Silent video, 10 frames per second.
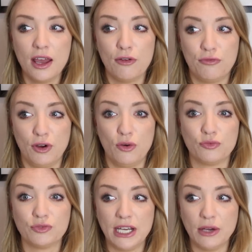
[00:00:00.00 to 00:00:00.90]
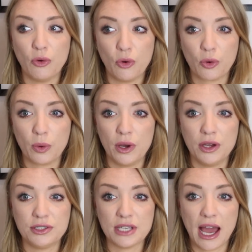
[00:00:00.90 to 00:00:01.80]
feel really
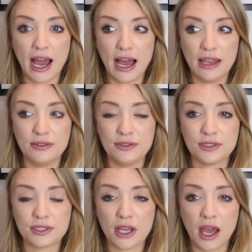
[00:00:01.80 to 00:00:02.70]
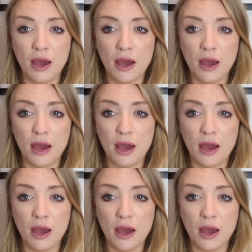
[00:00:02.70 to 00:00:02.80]
awkward and